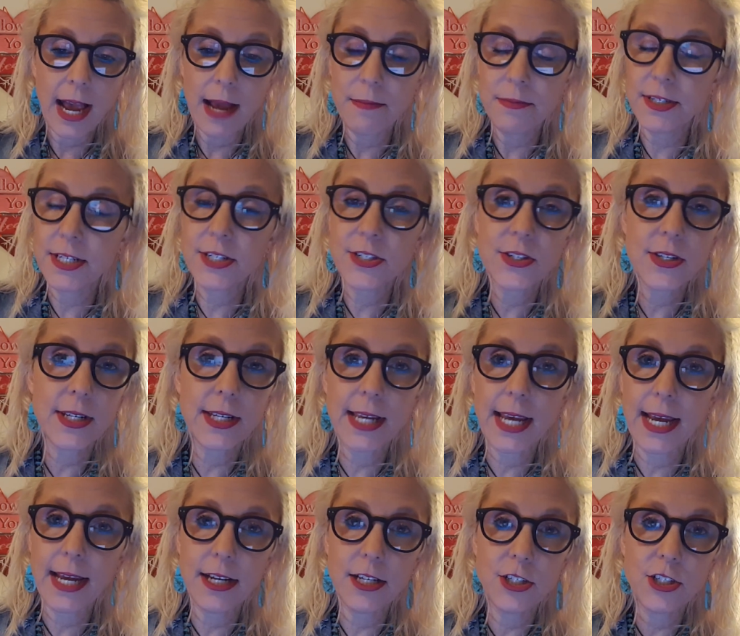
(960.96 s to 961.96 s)
I'm
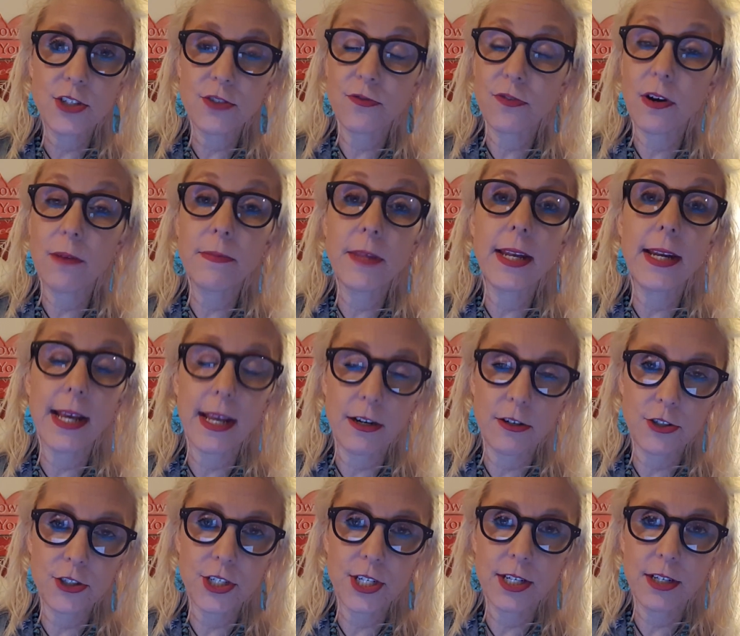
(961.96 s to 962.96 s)
disengaged from that
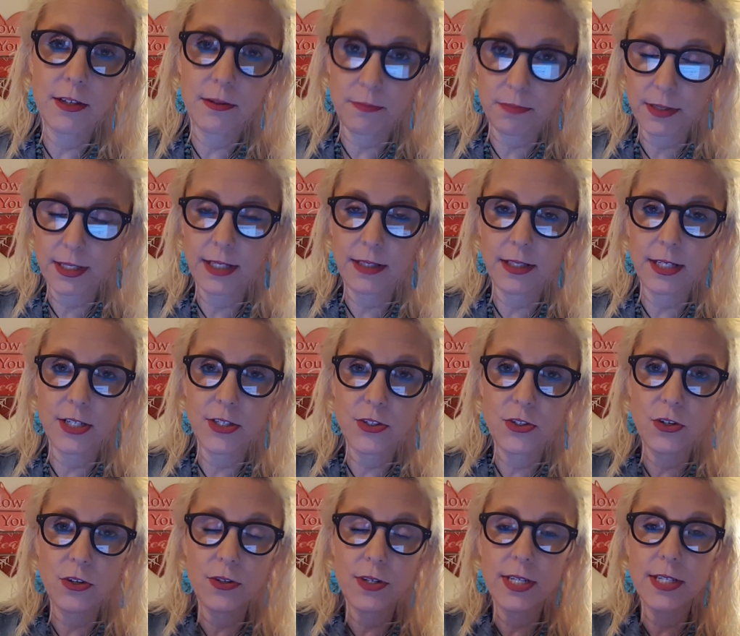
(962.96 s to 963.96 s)
energy completely.
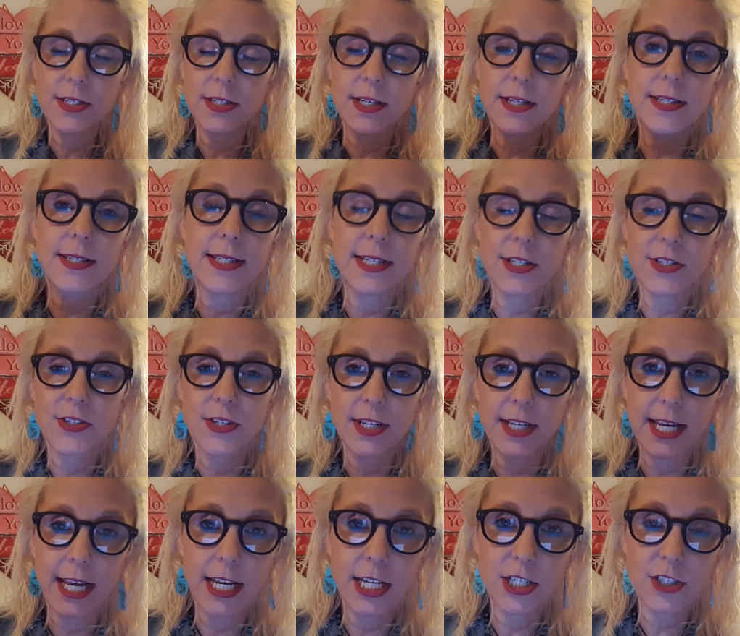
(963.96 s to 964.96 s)
So you need to
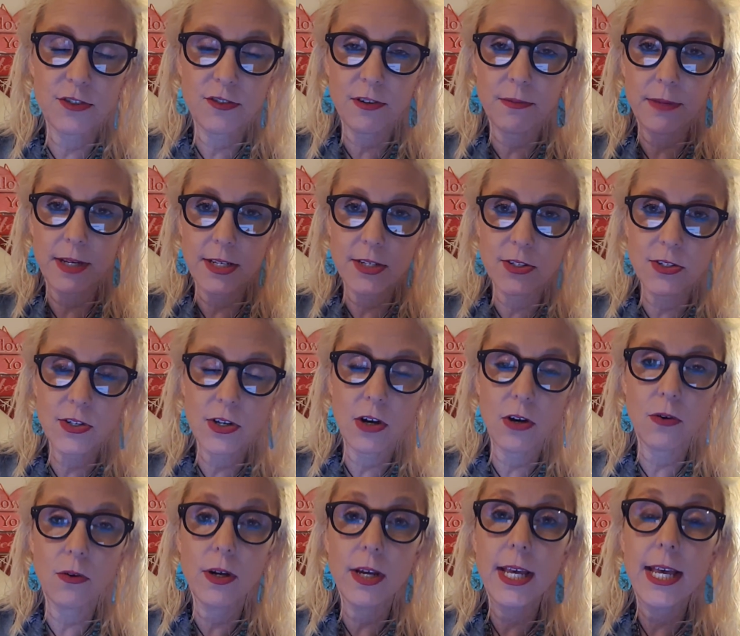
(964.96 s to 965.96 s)
disengage from it.
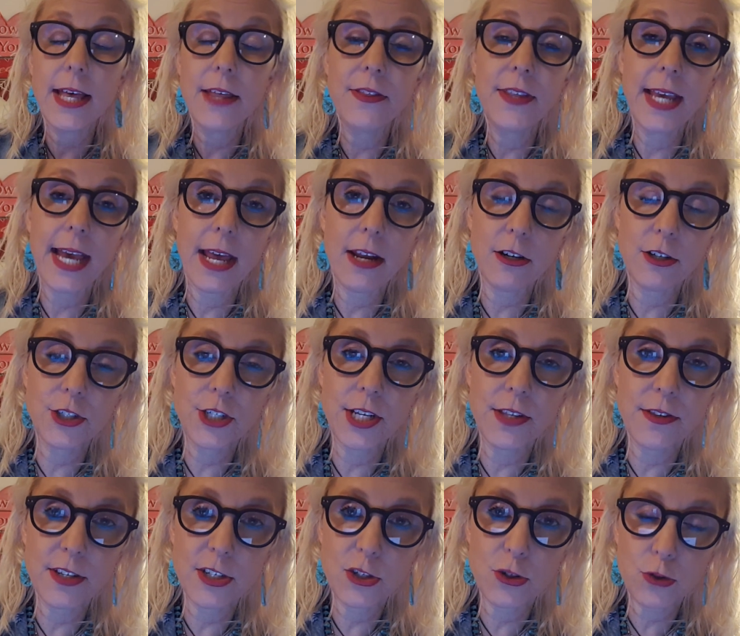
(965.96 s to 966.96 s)
So the energy
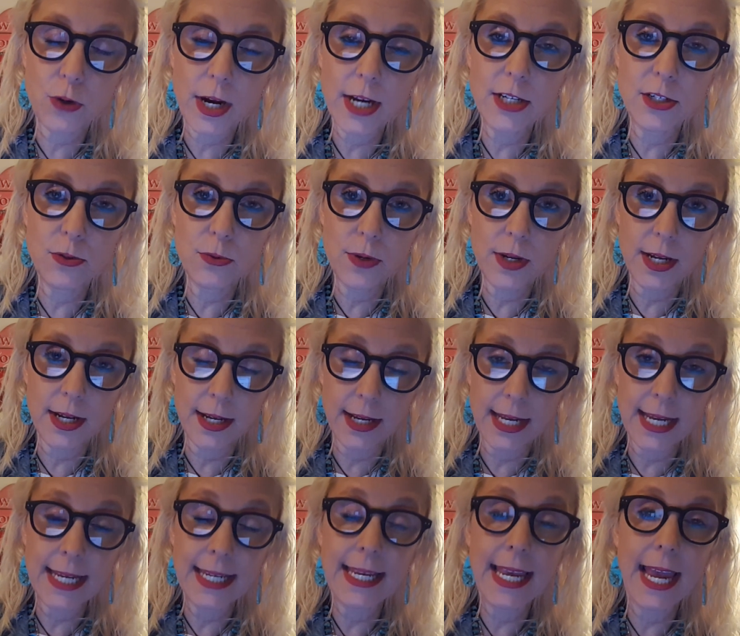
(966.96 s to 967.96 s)
that's trying to uh,
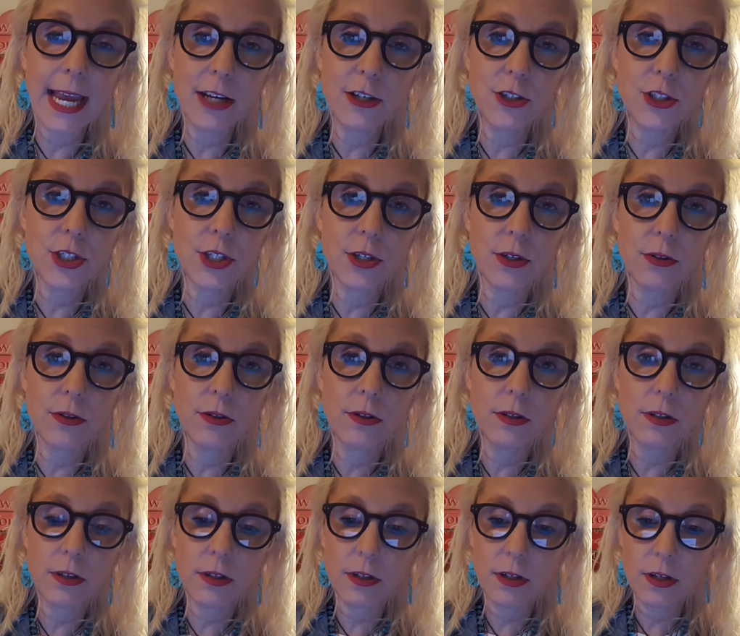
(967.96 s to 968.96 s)
engage you,
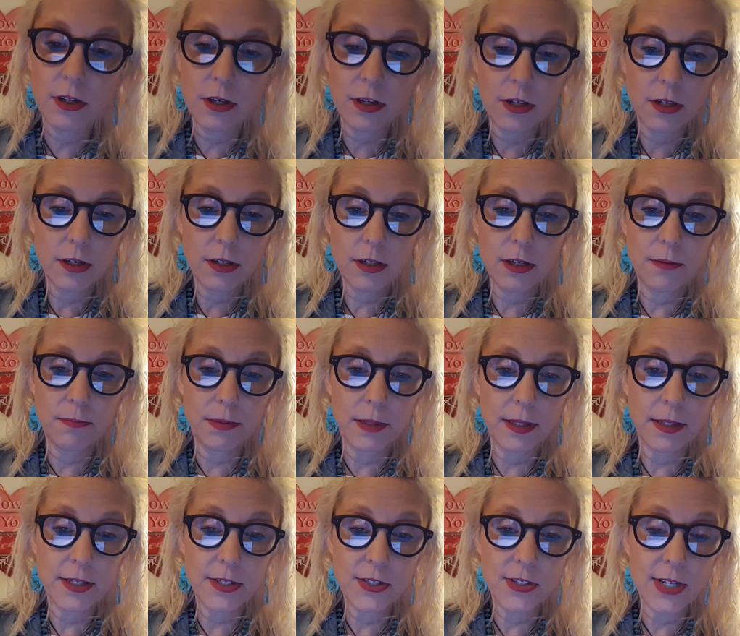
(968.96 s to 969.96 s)

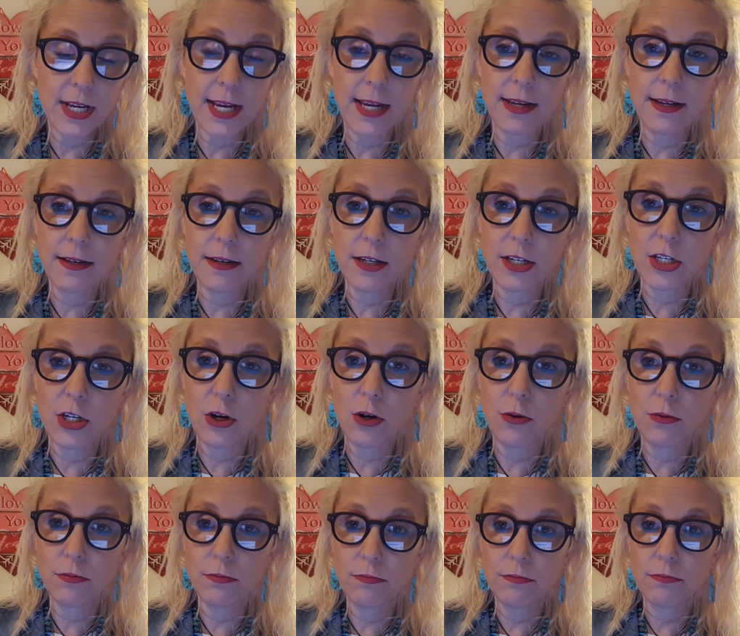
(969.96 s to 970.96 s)
completely say, you
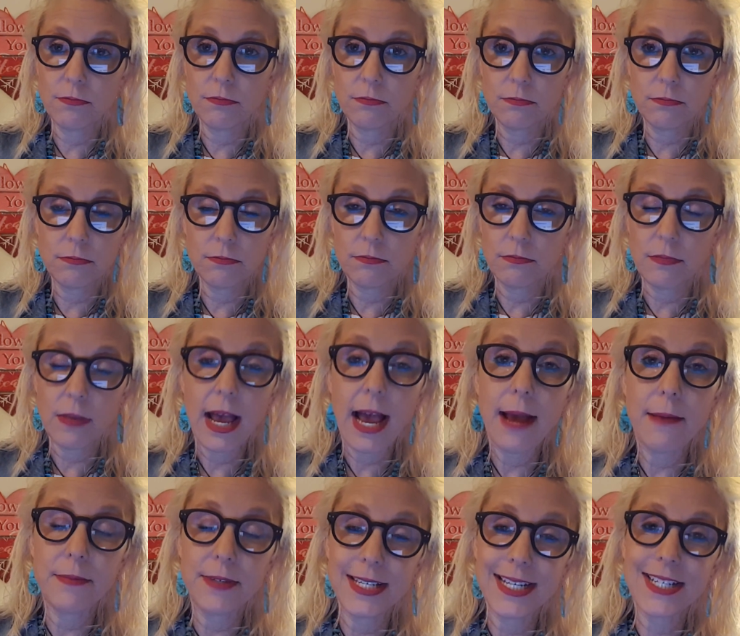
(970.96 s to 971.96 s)
know,
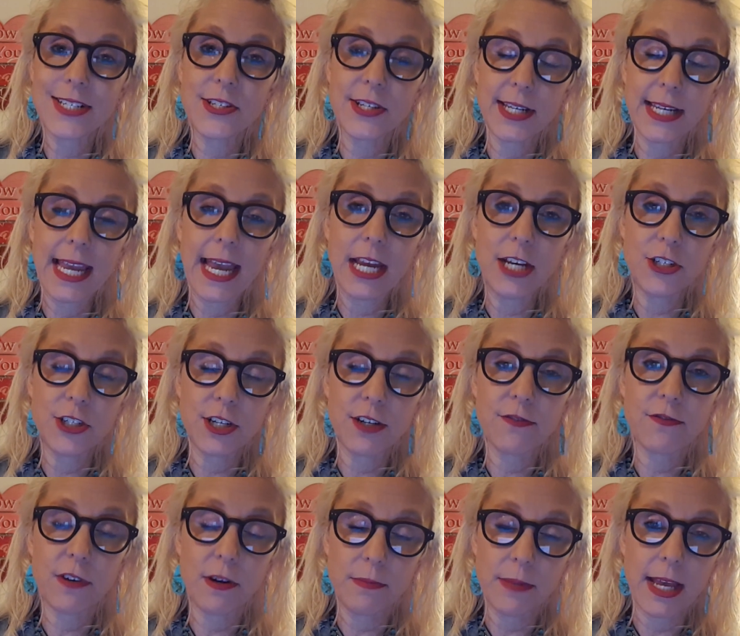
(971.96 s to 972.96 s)
I'm disengaging
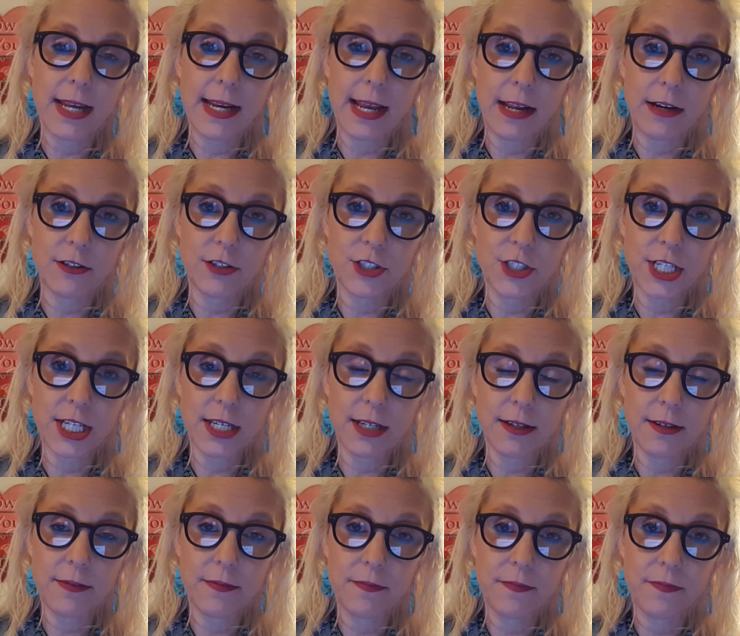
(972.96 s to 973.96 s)
from that energy.